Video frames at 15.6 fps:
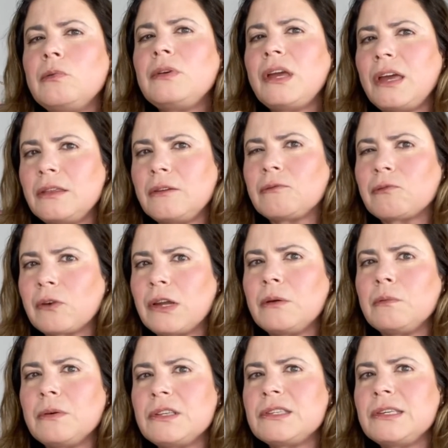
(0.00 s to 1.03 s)
and the
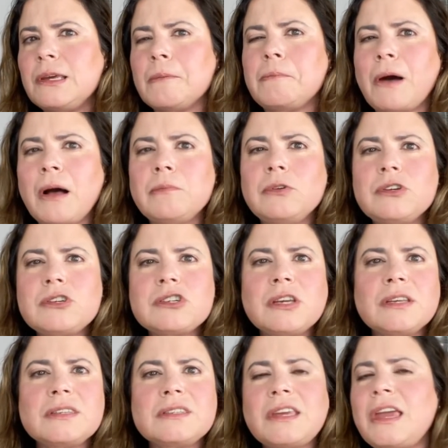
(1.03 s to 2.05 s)
frequency of
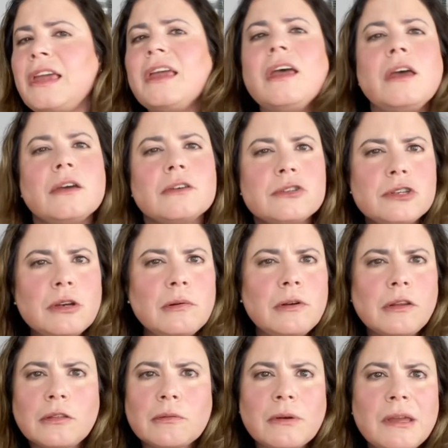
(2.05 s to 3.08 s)
publishing, say 2
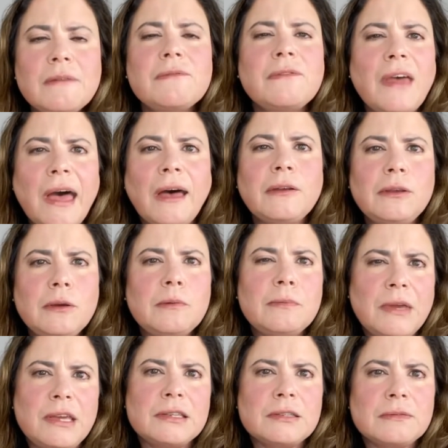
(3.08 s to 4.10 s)
to 3
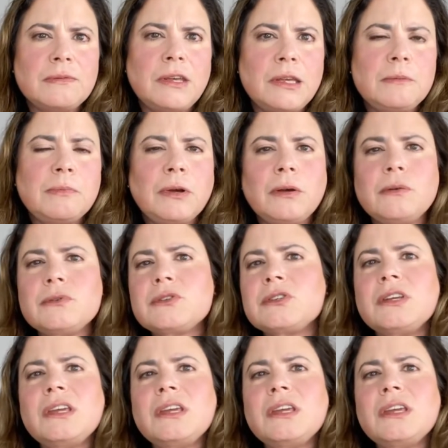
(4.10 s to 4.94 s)
value-based feed posts to